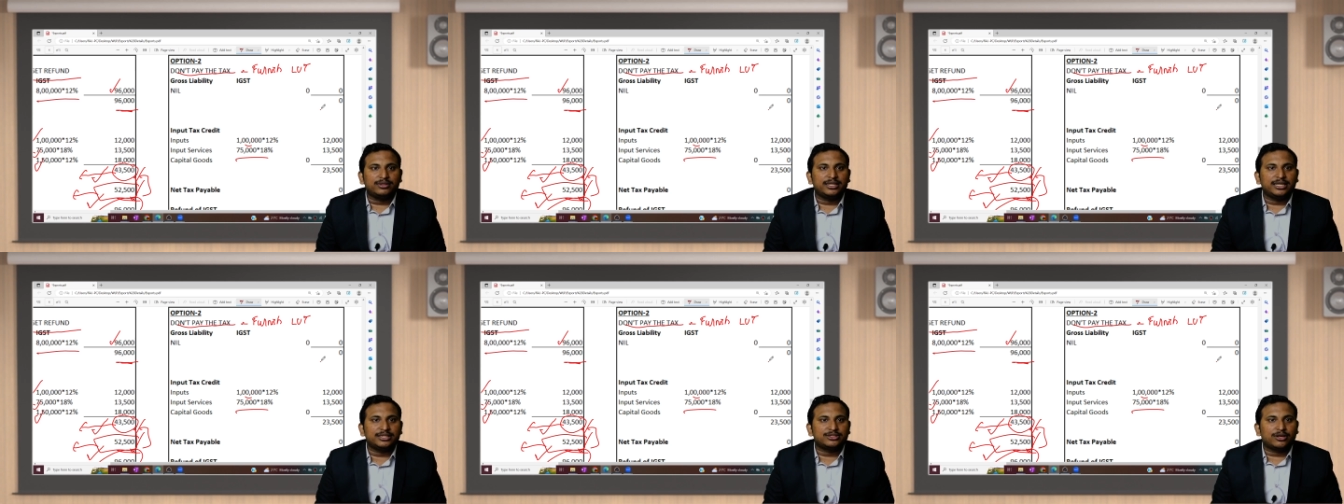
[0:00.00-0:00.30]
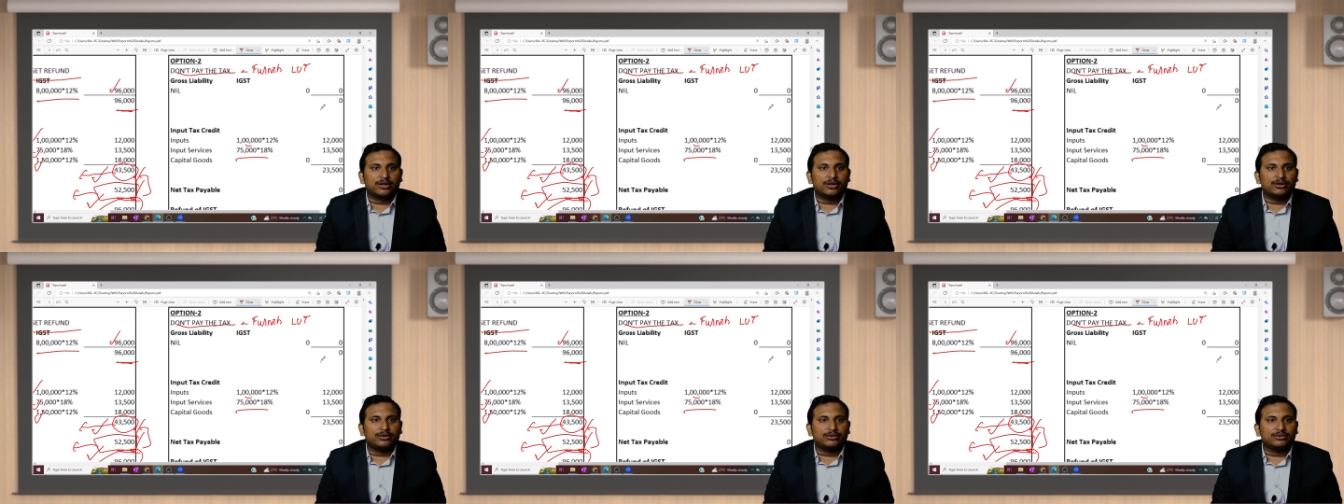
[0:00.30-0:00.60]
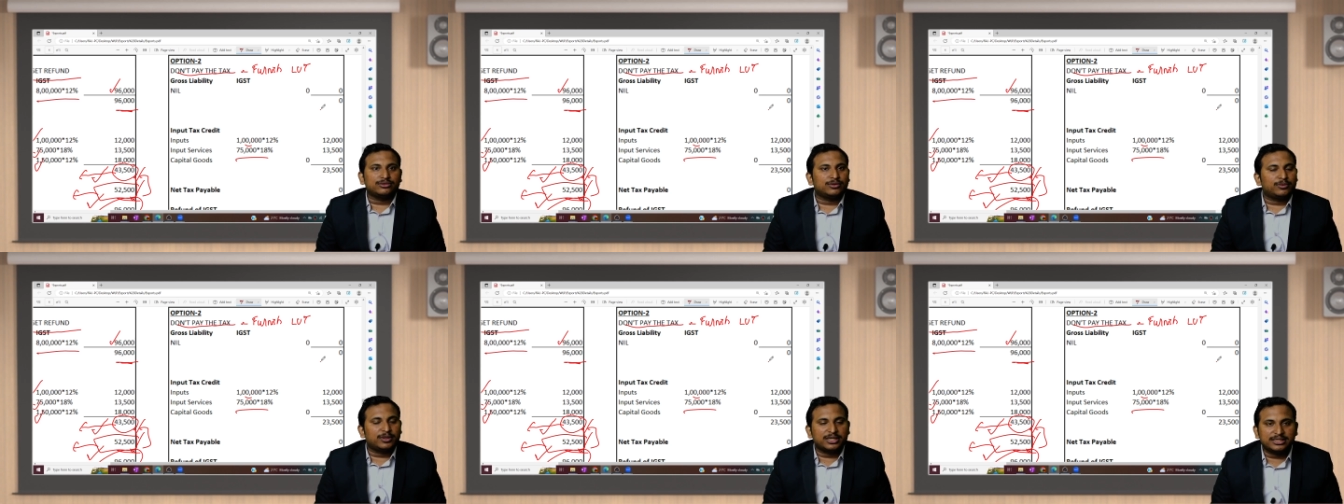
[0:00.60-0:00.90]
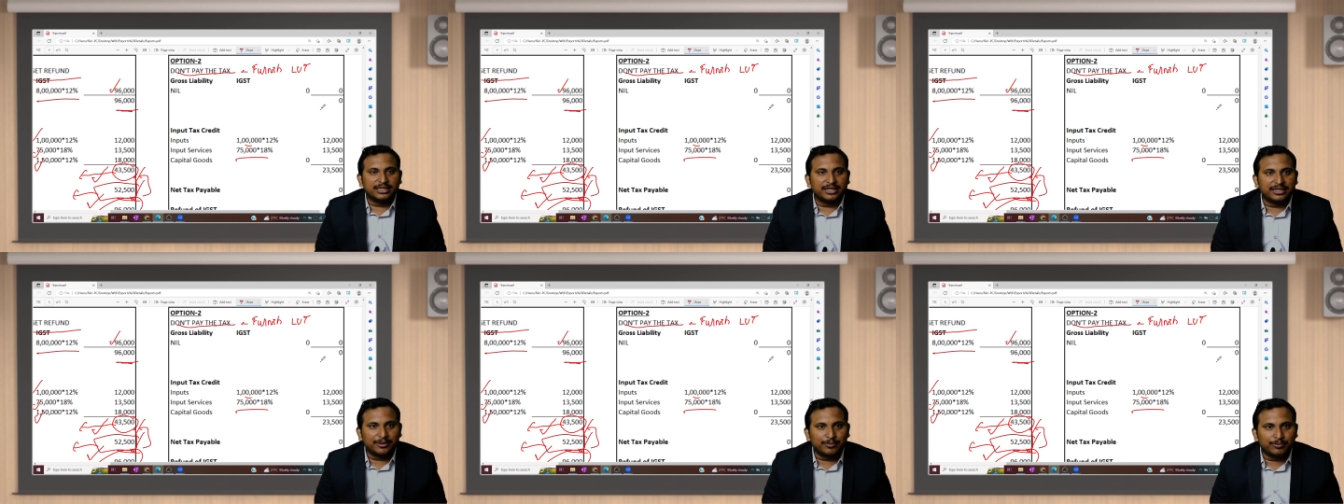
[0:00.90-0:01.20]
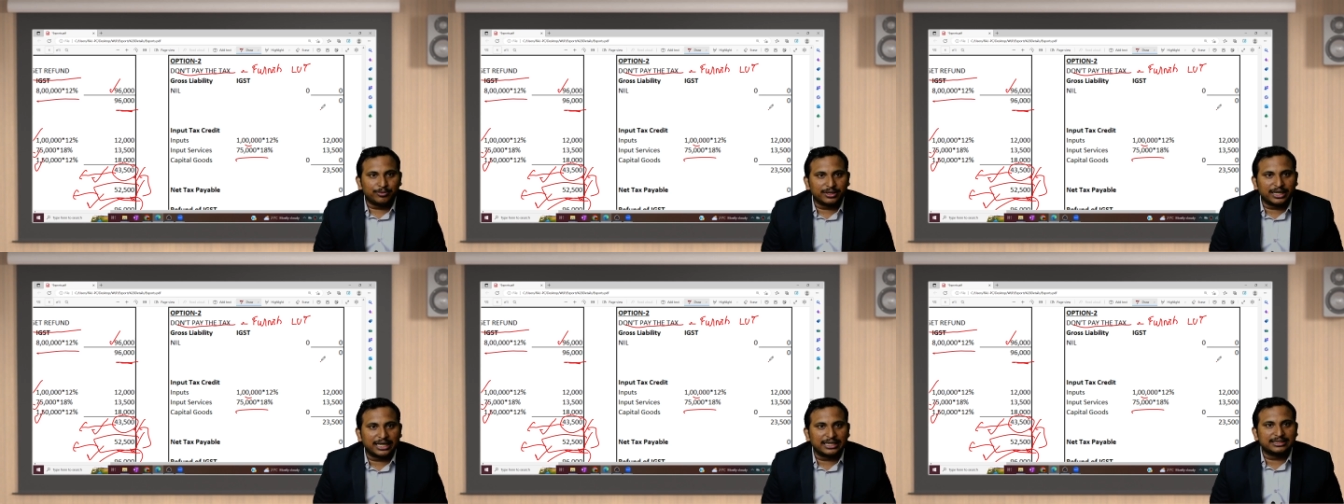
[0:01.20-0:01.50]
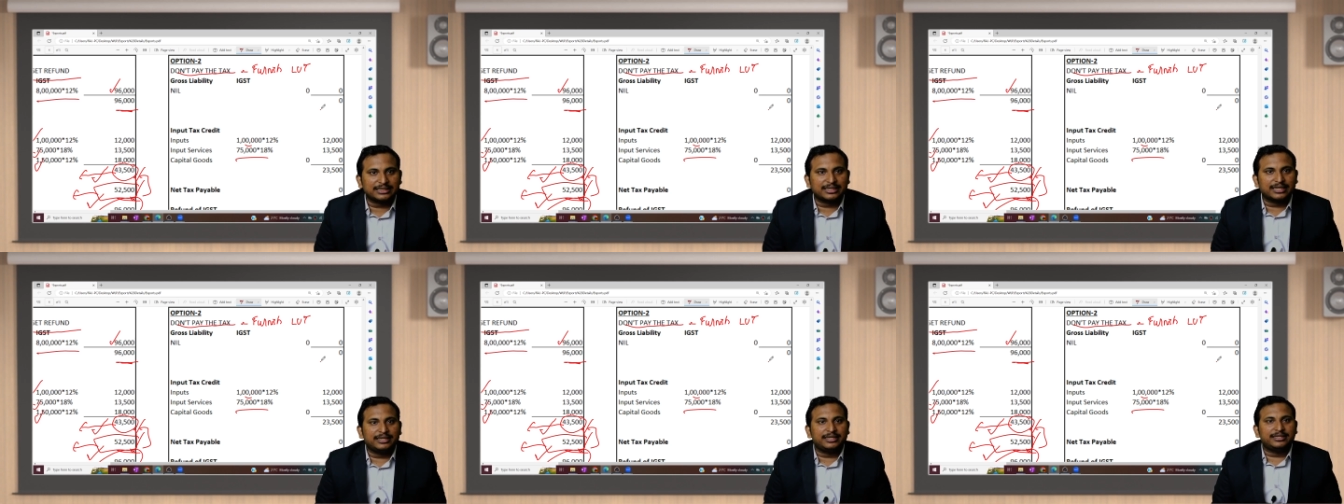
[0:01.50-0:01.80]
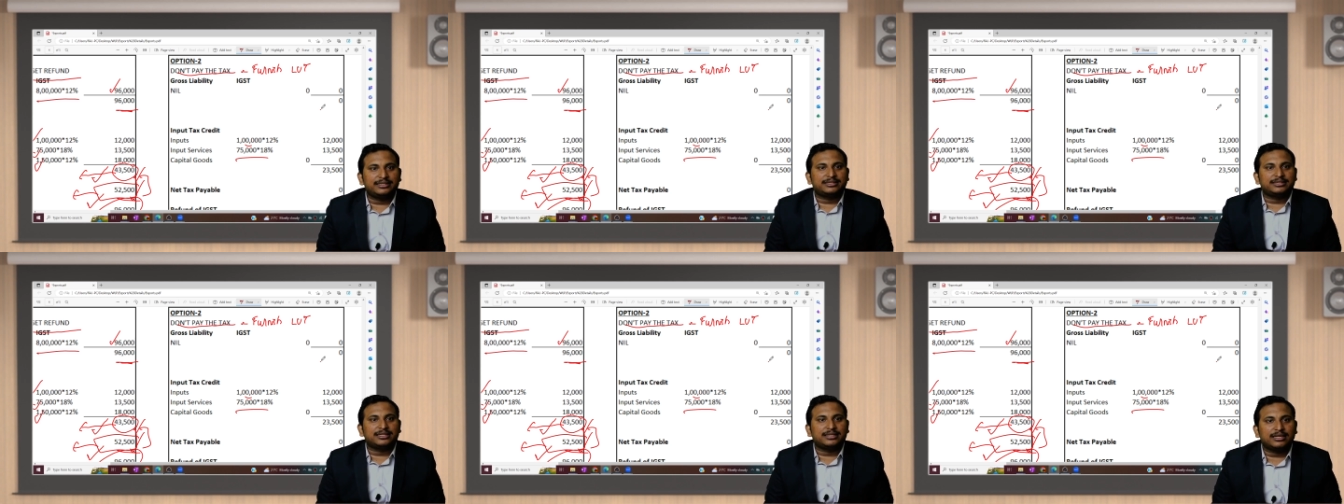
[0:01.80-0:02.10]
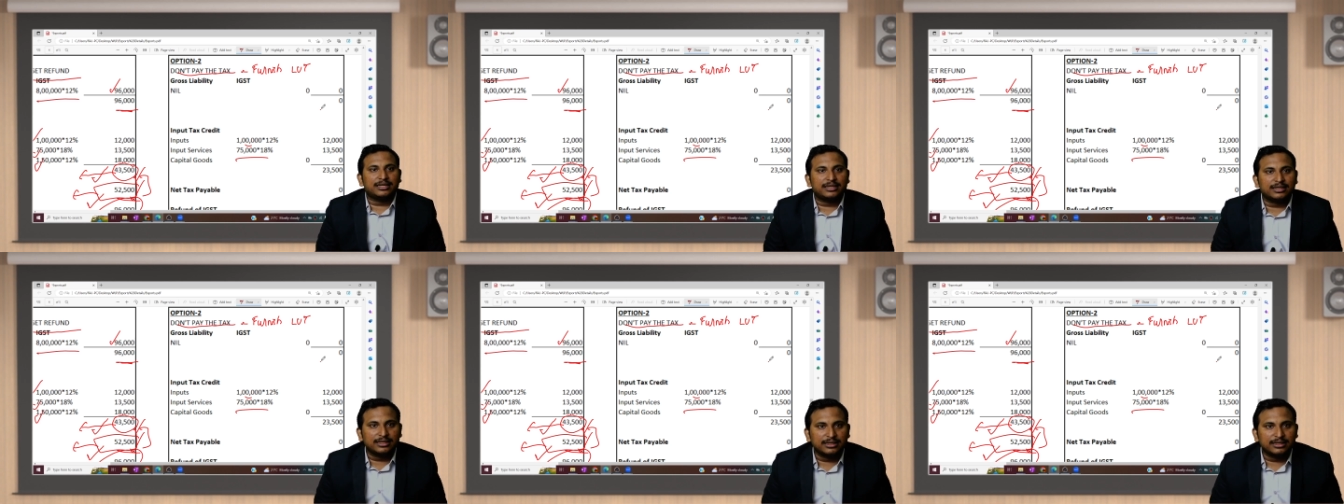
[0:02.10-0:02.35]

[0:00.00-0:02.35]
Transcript: Yes or no? So what is that input tax credit, sir?